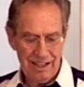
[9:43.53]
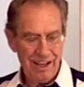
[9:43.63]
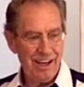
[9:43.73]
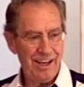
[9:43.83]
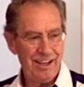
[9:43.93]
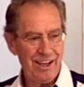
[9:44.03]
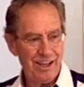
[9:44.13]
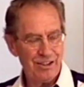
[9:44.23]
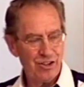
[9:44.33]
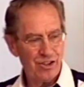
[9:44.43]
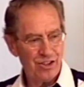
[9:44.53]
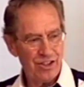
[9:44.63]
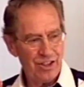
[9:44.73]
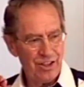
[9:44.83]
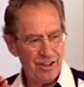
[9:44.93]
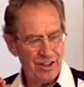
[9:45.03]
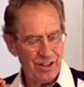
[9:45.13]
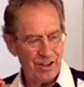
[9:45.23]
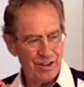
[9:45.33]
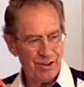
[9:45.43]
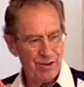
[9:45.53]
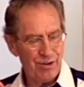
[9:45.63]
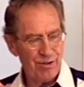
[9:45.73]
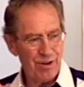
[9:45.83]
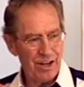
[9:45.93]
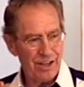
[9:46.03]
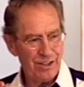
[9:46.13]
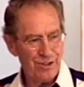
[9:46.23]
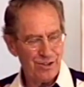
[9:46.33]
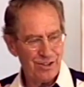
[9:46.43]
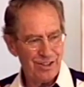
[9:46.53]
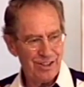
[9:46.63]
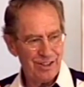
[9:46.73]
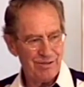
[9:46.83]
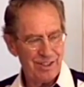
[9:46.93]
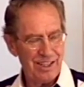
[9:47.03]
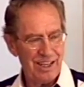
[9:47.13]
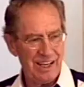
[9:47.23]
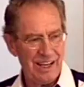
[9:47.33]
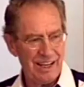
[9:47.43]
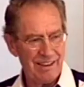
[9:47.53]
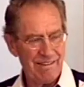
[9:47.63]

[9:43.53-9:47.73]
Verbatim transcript: and had seen the grace of God.